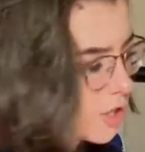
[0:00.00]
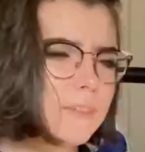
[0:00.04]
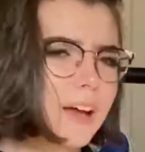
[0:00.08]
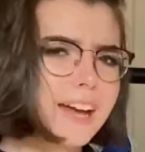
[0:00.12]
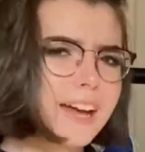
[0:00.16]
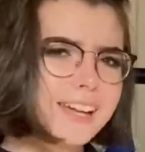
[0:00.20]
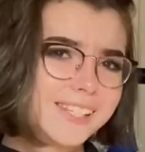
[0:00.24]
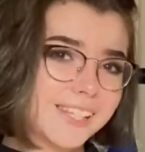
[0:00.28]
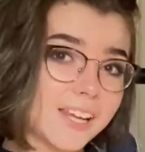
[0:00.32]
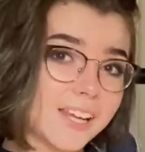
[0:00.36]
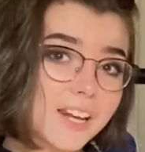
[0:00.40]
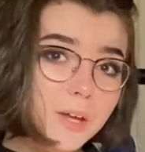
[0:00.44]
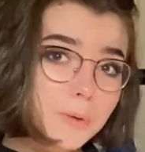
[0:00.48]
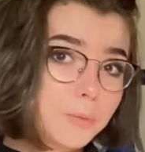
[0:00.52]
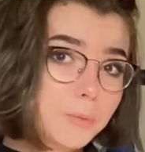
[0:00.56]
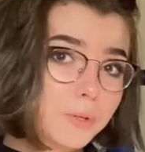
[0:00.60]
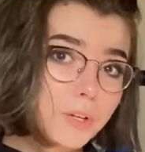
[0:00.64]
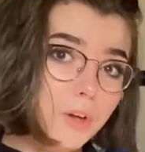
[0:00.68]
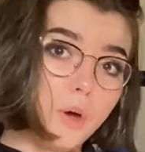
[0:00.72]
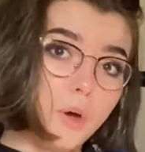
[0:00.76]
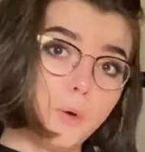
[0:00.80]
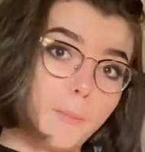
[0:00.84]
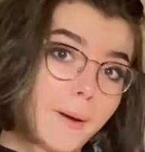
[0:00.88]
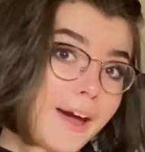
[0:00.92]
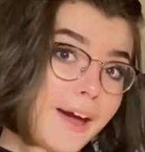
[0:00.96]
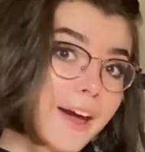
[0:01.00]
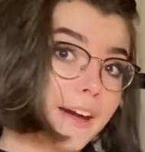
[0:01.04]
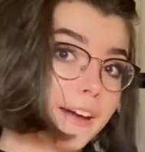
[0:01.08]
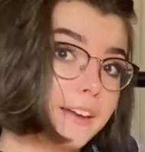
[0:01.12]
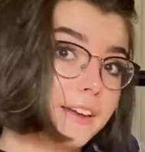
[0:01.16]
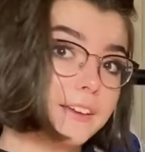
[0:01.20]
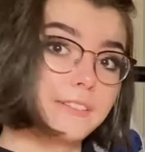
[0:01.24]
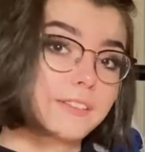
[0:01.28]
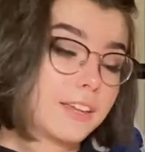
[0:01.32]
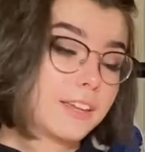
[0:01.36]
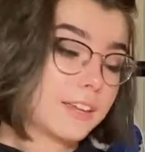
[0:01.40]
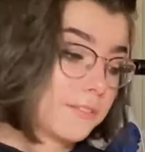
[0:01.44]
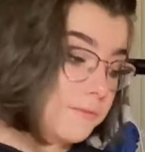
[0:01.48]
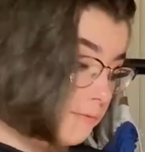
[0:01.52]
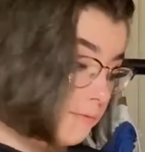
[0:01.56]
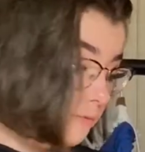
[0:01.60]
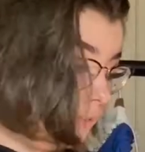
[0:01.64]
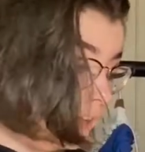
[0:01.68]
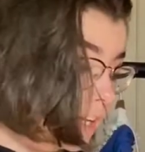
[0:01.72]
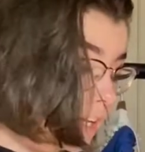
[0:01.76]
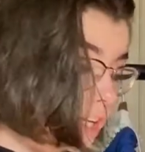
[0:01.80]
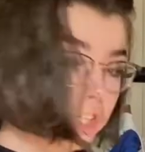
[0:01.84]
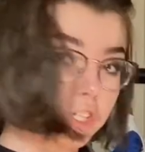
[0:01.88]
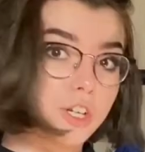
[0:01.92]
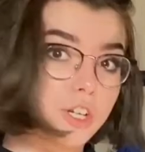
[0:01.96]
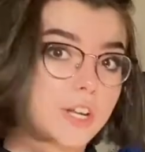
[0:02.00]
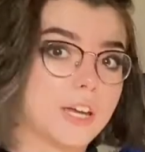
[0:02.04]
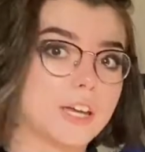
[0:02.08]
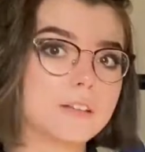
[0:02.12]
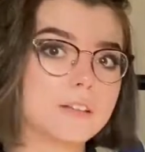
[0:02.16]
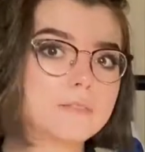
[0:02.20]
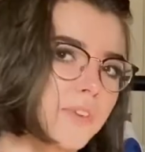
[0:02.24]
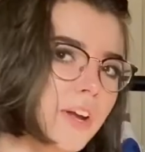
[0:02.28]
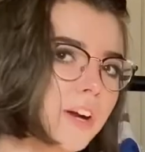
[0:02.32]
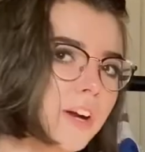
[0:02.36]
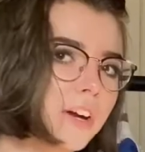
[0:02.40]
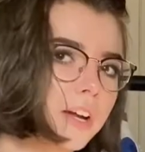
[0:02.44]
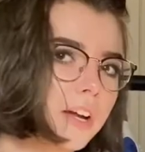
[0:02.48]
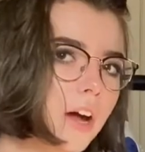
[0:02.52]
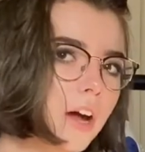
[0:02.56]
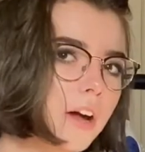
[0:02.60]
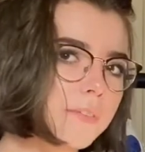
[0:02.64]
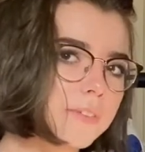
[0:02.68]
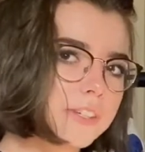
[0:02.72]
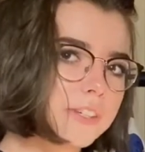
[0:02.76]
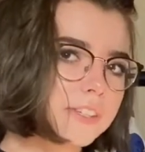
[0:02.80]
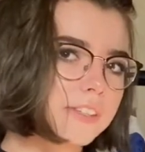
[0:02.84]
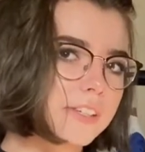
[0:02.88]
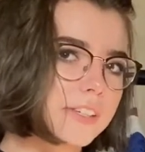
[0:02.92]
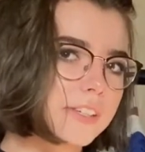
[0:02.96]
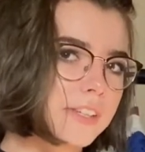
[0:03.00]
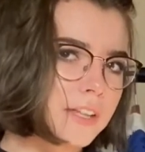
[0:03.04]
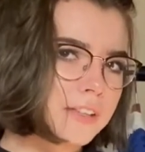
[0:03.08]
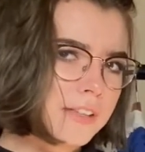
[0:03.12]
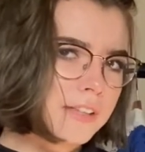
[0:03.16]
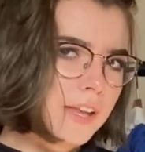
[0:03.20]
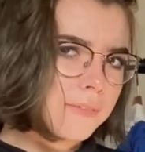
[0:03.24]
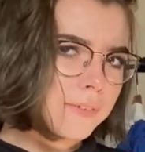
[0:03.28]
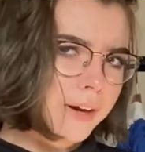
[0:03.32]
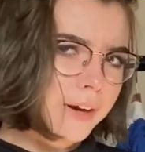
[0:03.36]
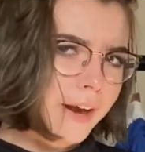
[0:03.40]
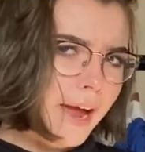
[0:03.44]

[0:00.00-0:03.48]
I said I would go back and like finish it. Very obviously that never